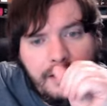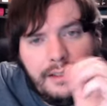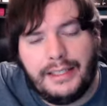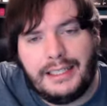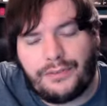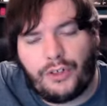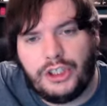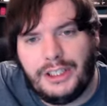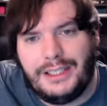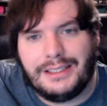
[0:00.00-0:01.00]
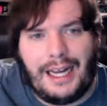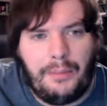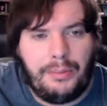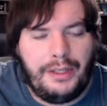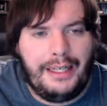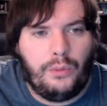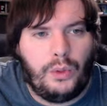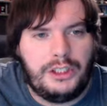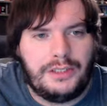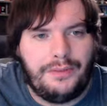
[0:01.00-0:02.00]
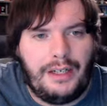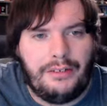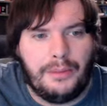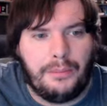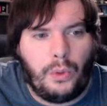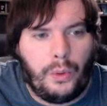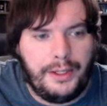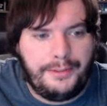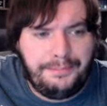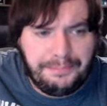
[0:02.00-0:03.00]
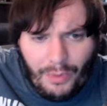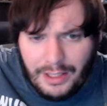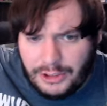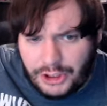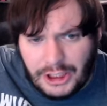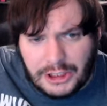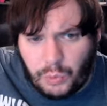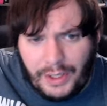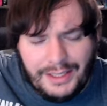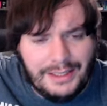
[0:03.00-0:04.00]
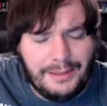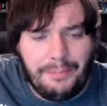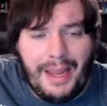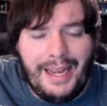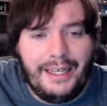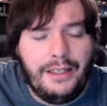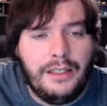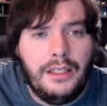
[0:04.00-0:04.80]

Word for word: this version is not playing one Chevelle on the board, just one in the main.